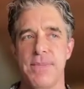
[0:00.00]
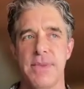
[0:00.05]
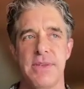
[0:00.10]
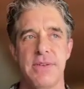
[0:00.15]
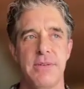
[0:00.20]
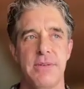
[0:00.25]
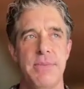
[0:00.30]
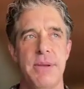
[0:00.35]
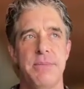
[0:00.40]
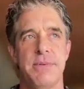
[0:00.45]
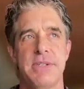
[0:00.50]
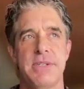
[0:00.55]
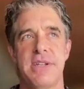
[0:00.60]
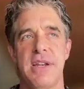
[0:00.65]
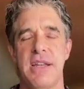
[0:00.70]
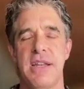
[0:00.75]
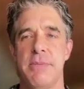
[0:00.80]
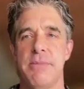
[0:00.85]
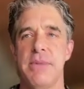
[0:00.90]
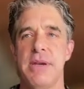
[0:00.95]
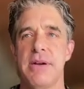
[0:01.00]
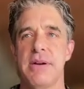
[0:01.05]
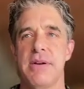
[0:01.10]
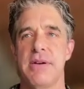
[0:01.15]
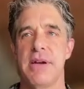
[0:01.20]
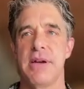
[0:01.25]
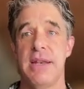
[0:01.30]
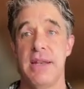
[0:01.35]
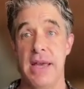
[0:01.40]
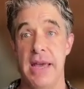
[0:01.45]
So when people stand in the
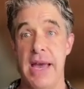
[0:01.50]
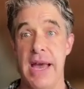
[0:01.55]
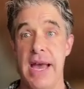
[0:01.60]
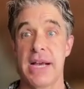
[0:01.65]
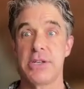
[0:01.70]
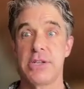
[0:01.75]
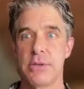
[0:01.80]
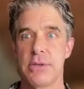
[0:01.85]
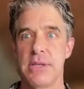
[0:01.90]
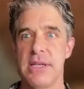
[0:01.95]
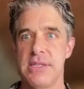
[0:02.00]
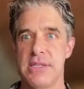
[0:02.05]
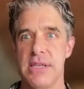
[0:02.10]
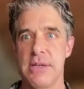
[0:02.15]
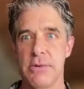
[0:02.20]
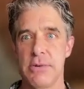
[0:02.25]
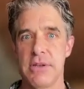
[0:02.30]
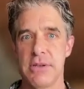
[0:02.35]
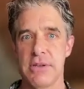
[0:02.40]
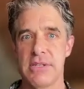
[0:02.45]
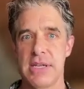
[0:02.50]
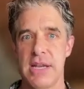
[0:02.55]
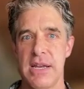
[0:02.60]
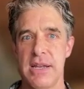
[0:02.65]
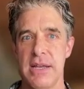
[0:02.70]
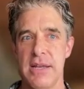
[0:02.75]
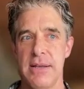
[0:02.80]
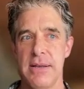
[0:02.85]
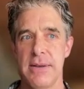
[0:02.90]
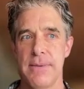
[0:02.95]
mirror and actually see where they're
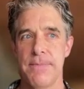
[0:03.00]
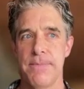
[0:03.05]
standing,